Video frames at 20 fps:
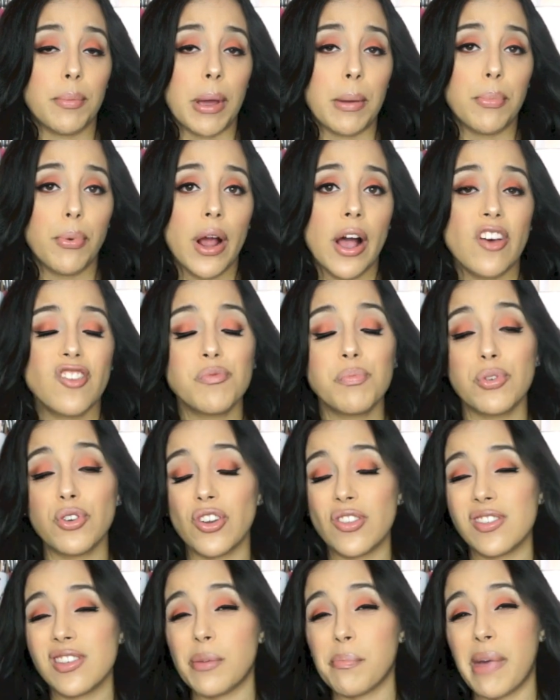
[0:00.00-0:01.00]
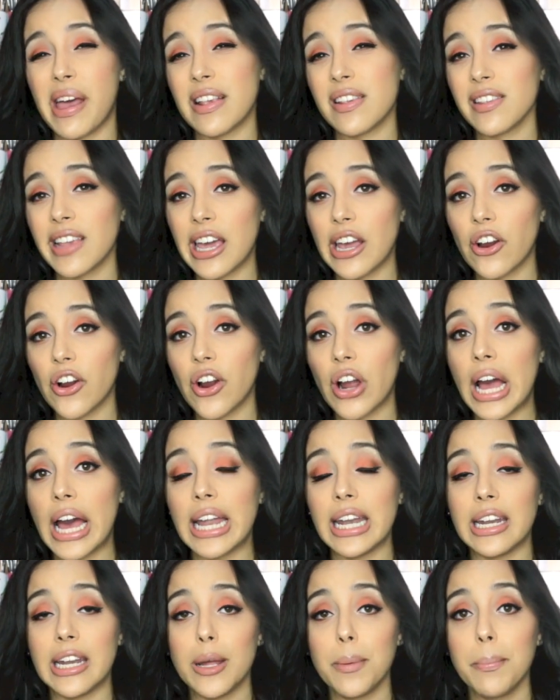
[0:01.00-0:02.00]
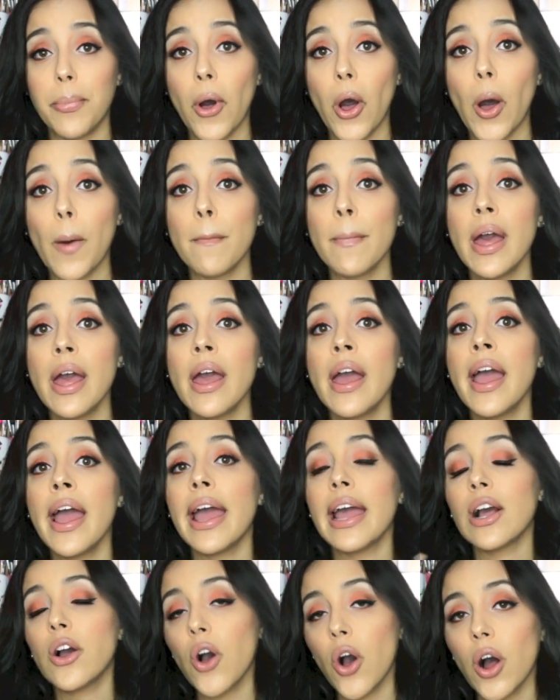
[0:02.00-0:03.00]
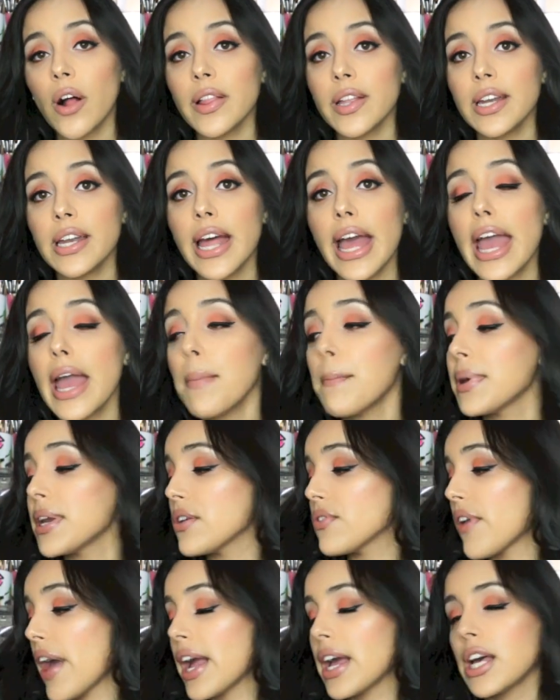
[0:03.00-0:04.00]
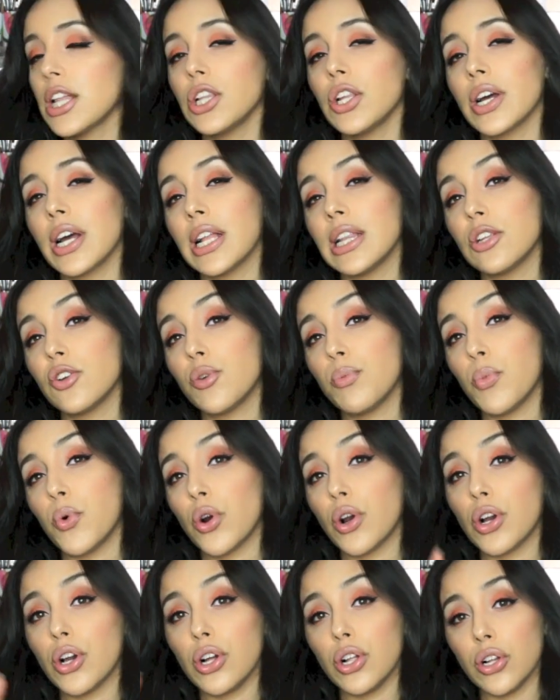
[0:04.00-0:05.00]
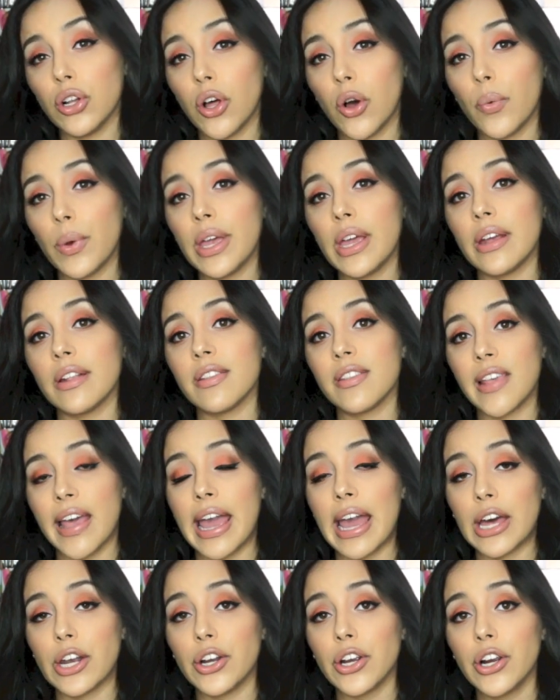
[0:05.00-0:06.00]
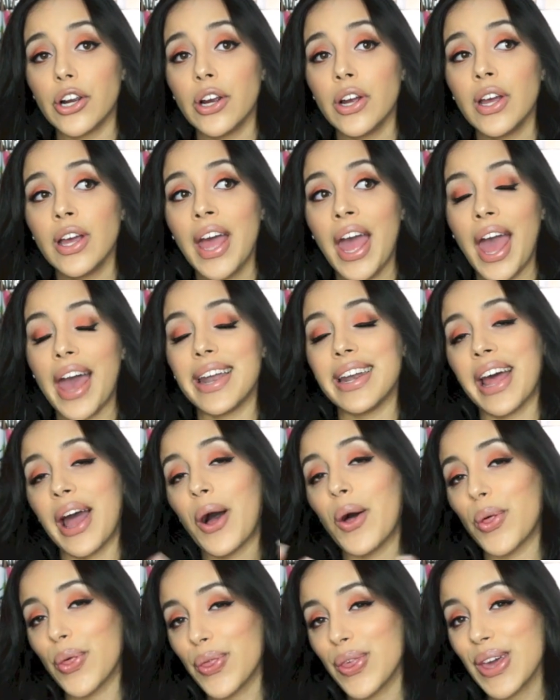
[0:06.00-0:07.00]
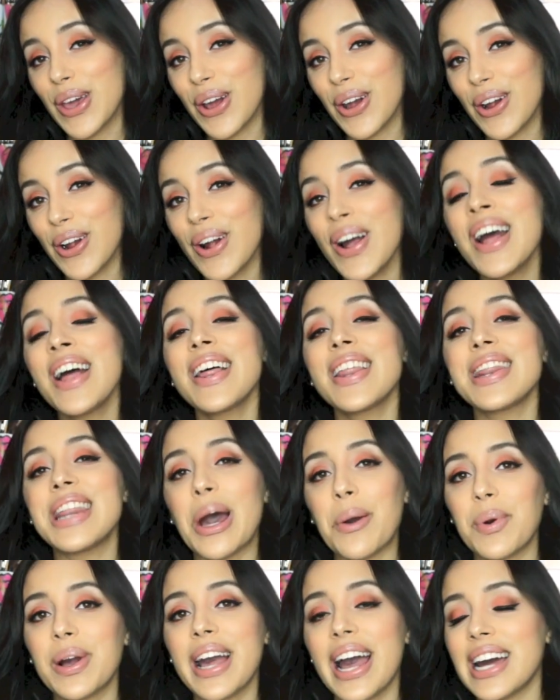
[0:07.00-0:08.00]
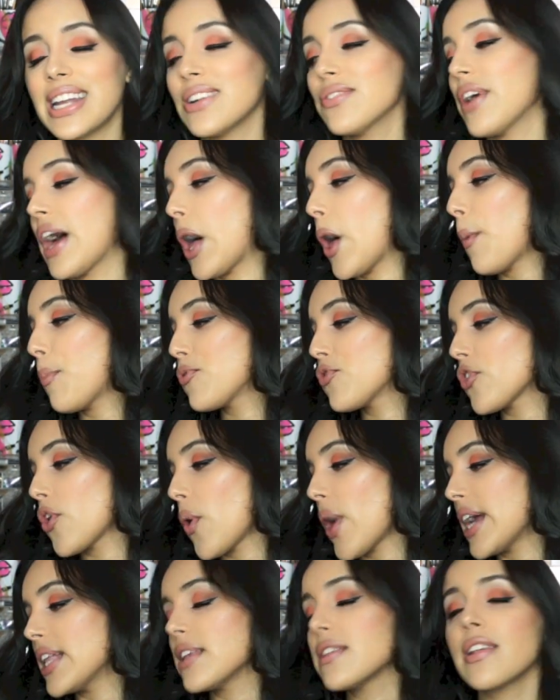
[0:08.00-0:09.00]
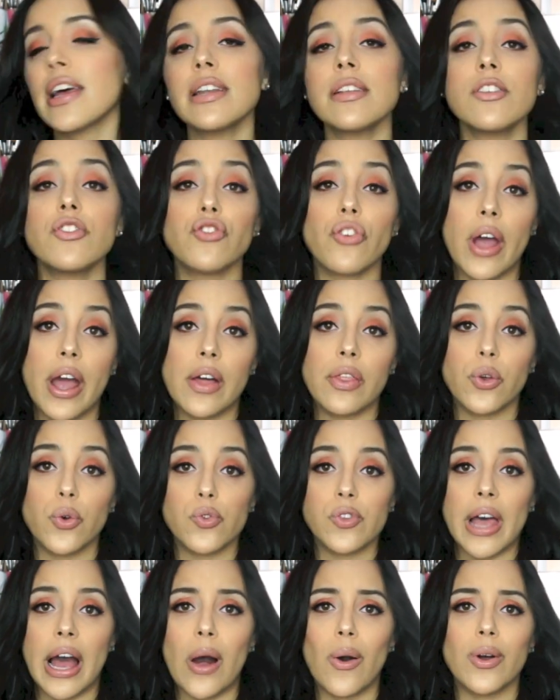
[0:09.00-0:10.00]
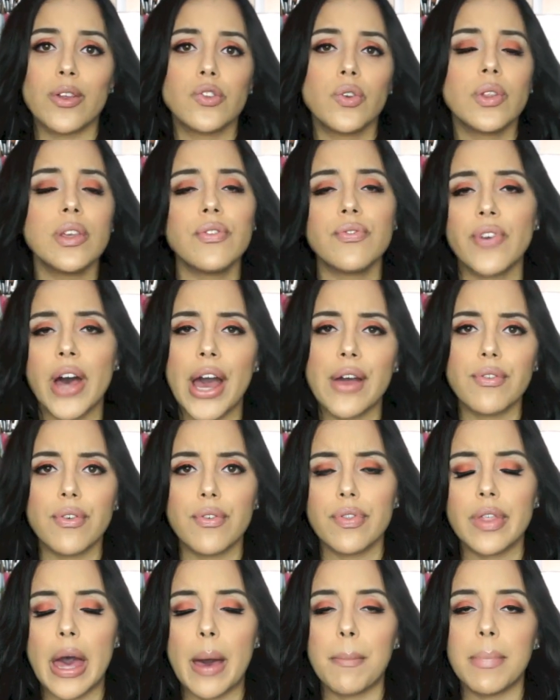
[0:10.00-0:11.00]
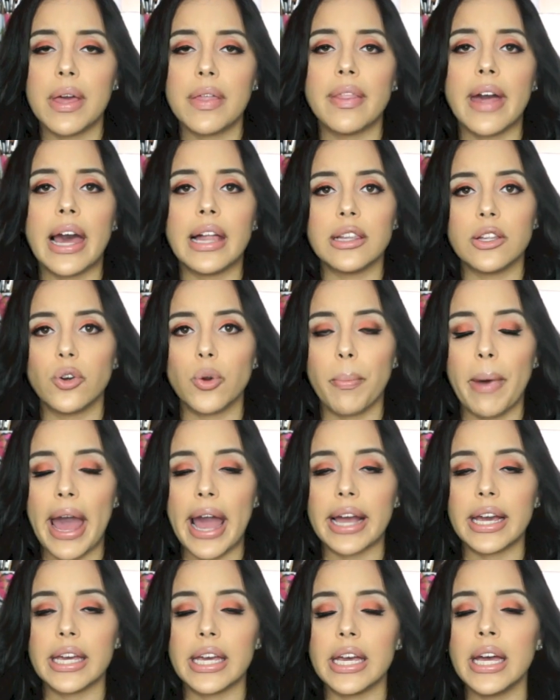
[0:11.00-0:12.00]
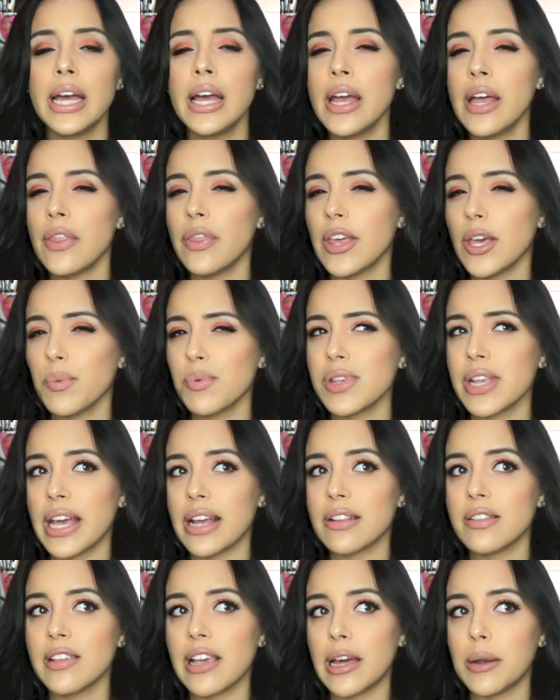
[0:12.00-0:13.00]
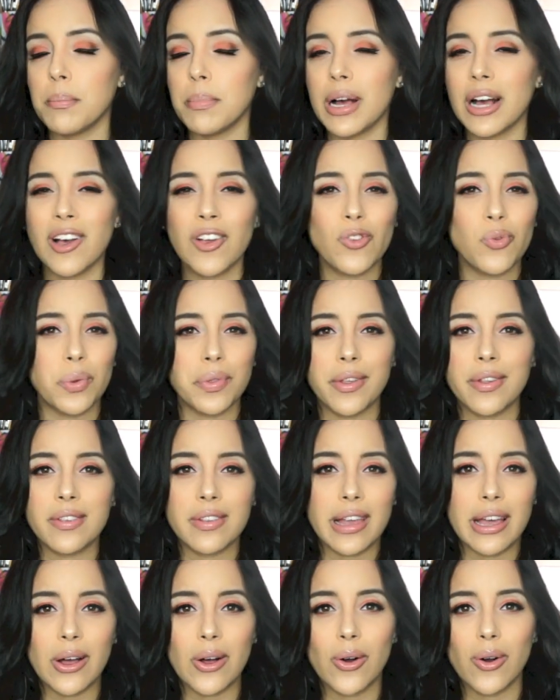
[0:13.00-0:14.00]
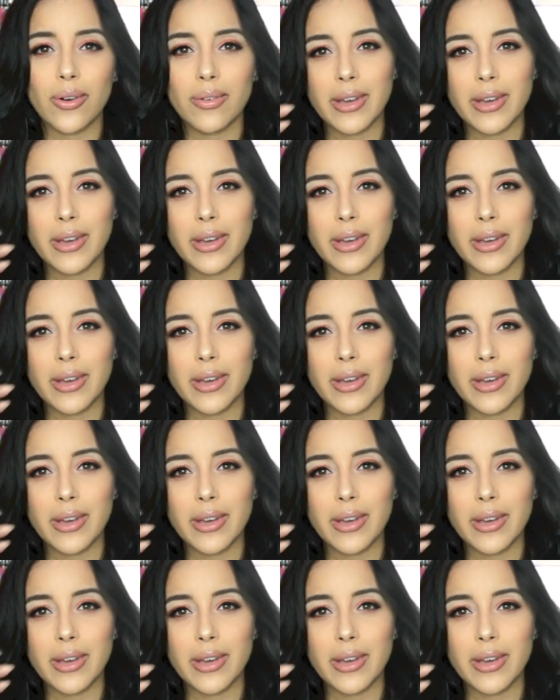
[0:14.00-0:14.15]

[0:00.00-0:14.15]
my brows, put on some mascara and lip balm and call it a day. But if I can look a little more glowy and tanner and healthier, that would kind of help. So I decided to try those out. It's only 5 of them in that little packet. I think it was like 10 bucks with the sale,